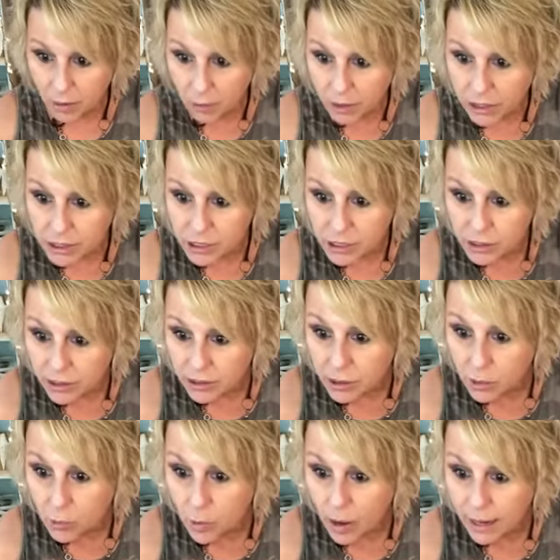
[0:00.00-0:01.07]
Where did you get
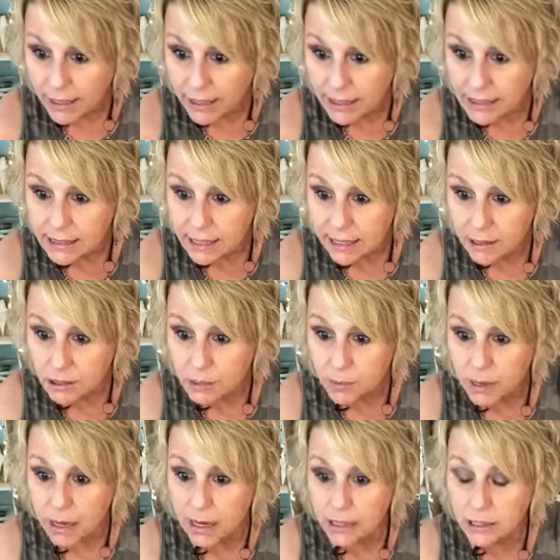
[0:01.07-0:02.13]
the white containers
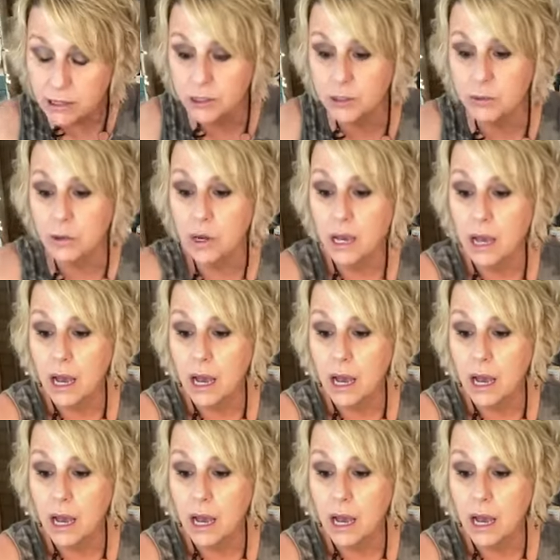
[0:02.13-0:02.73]
behind you?